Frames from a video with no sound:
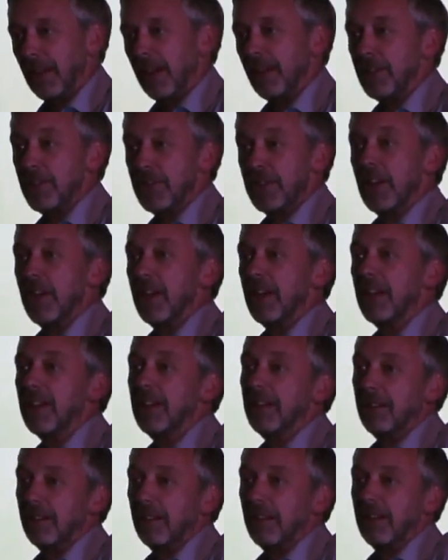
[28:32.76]
and
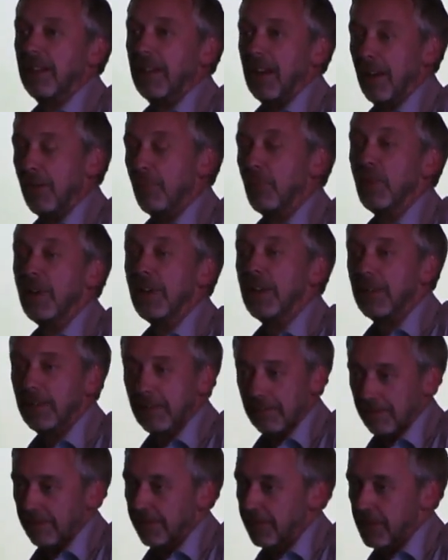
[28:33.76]
say, can we
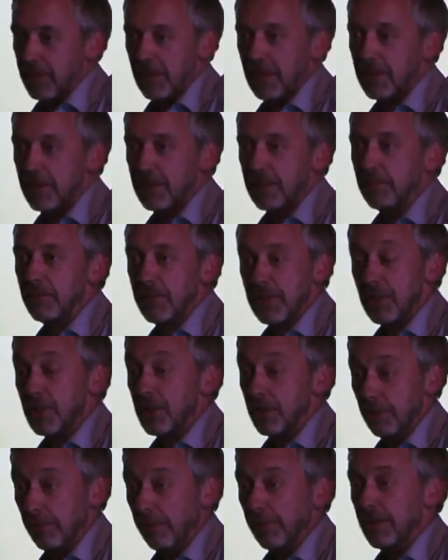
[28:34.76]
take some
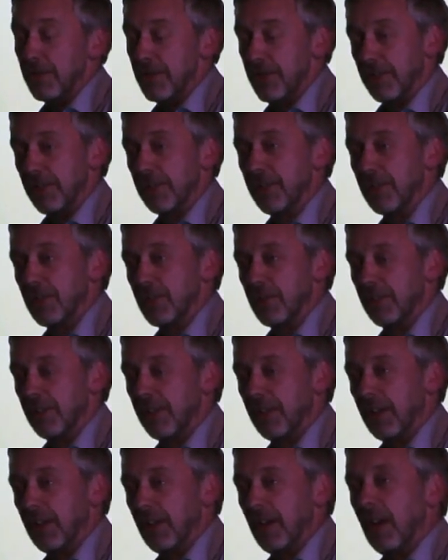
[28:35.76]
tissue for research?
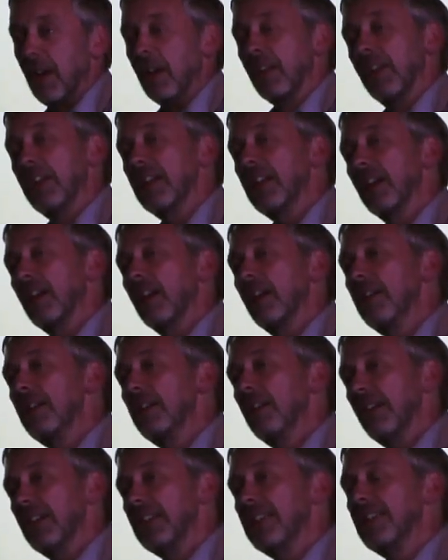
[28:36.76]
They get a
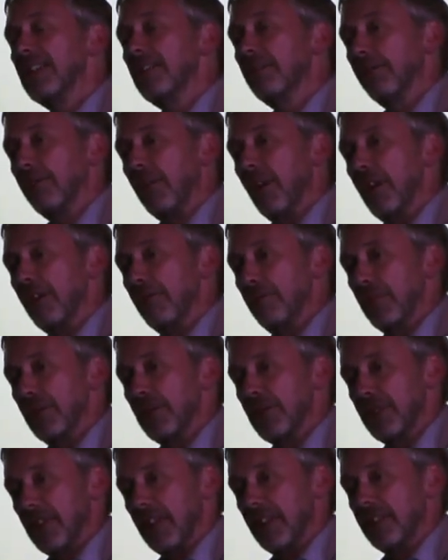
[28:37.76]

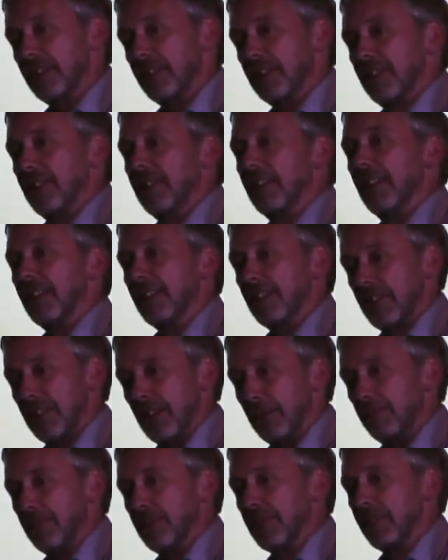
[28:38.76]
95%
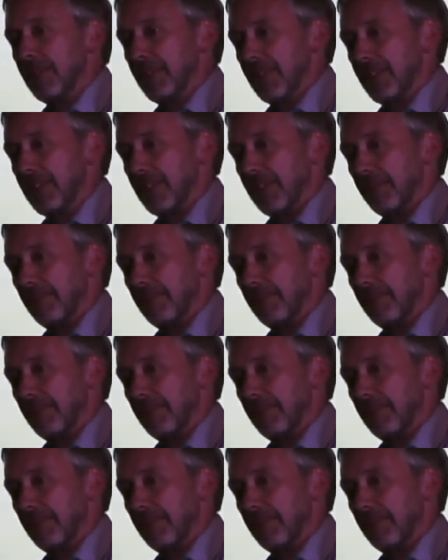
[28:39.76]
acceptance.